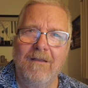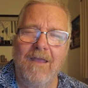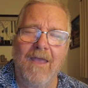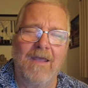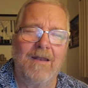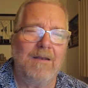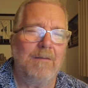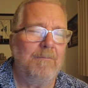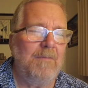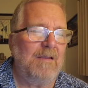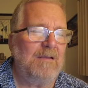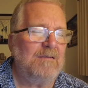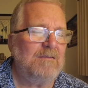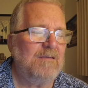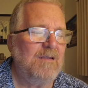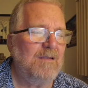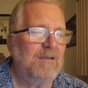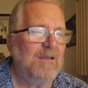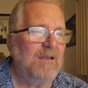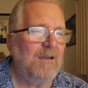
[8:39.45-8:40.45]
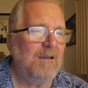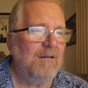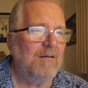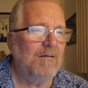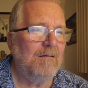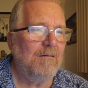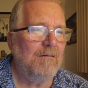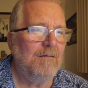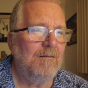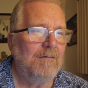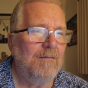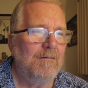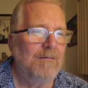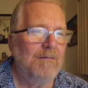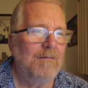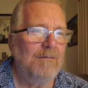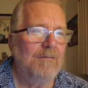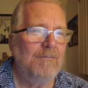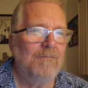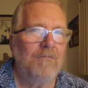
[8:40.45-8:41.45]
And it may sit there
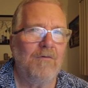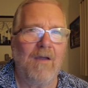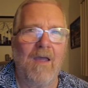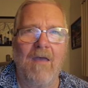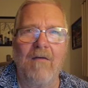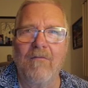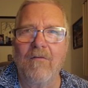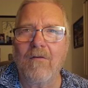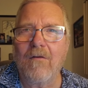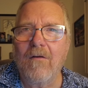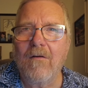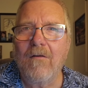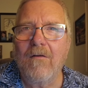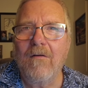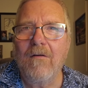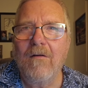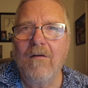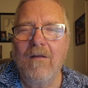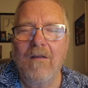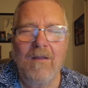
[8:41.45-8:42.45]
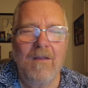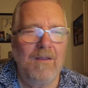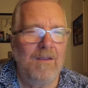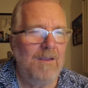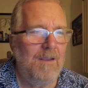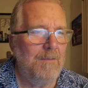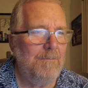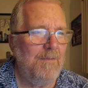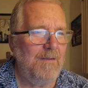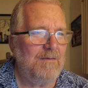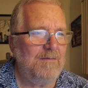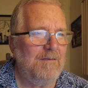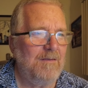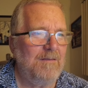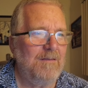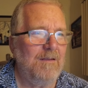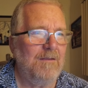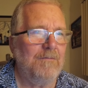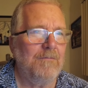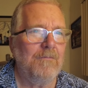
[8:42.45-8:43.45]
forever, it may
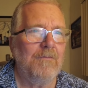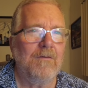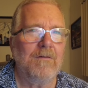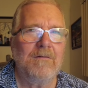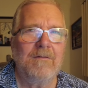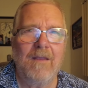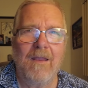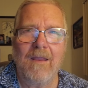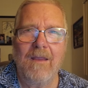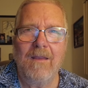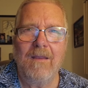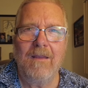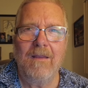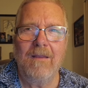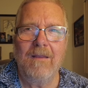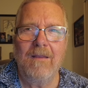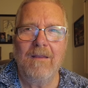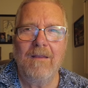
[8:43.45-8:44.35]
sit there for a day,